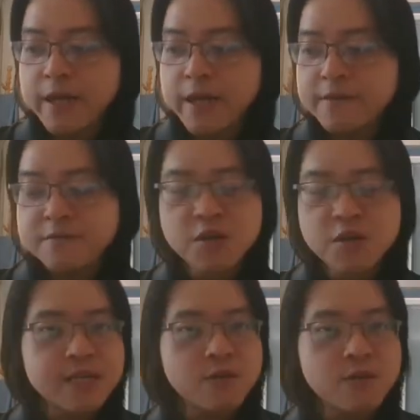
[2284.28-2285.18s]
using
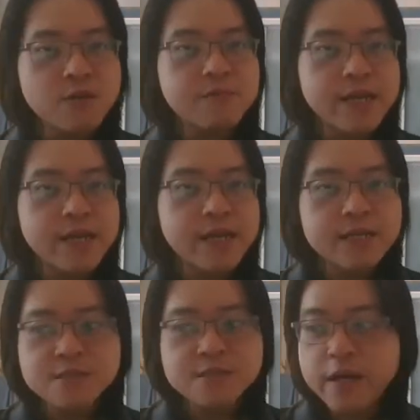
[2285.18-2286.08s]
quantum mechanics,
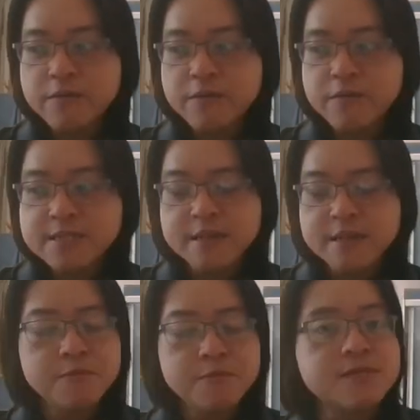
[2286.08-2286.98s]
we represent them
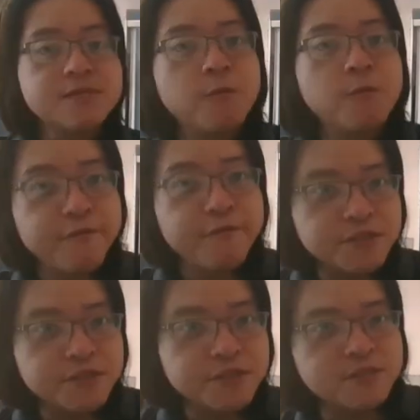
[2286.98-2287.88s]
using wave
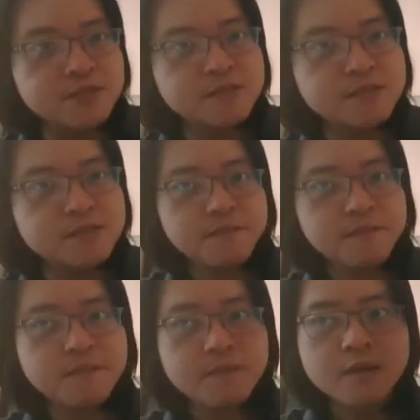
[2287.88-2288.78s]
functions.
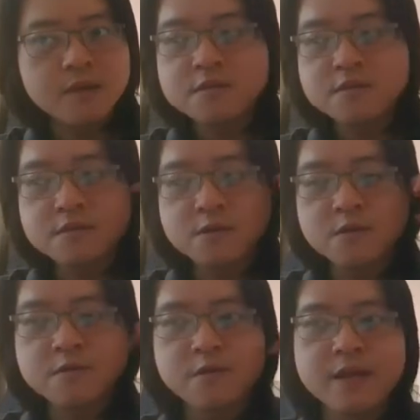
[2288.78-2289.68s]
So
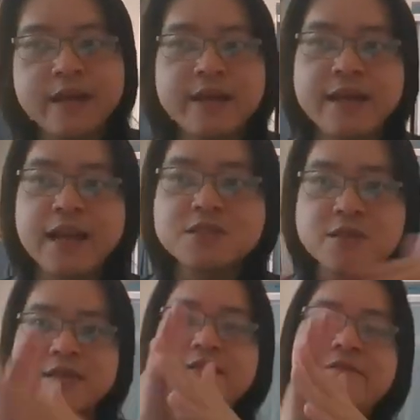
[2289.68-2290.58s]
like electron
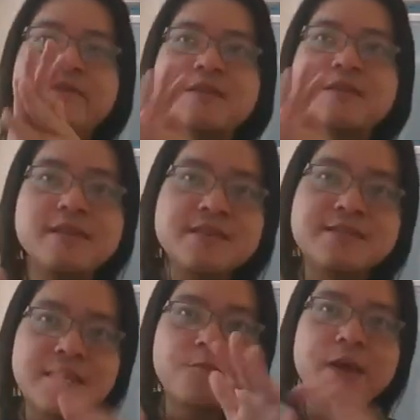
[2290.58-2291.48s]
interference, in the
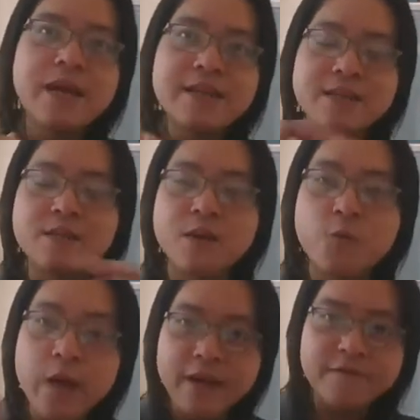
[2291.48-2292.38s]
same way the
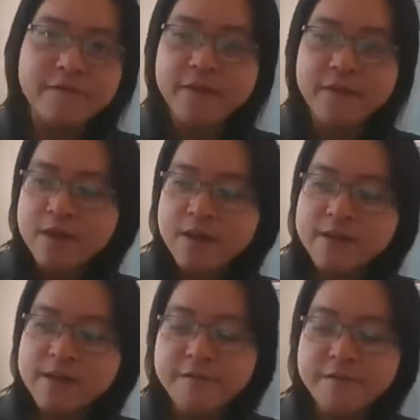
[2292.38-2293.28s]
wave
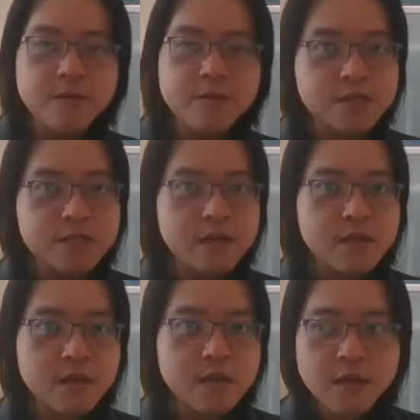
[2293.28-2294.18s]
interfere with each other.
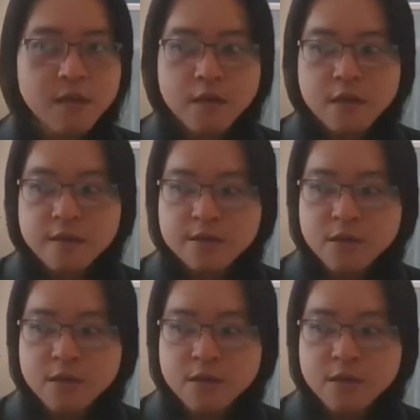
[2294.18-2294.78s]
So